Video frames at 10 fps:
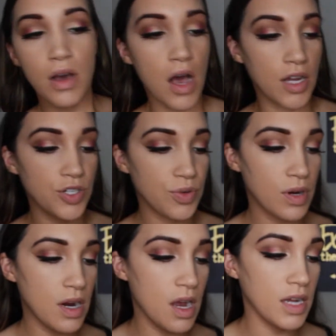
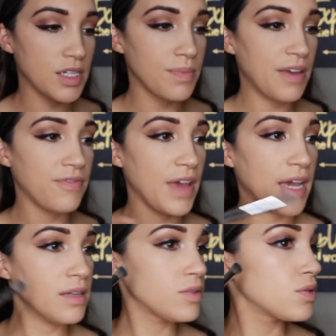contour onto my
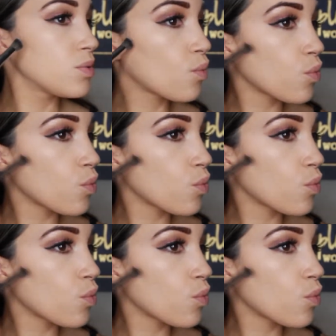face.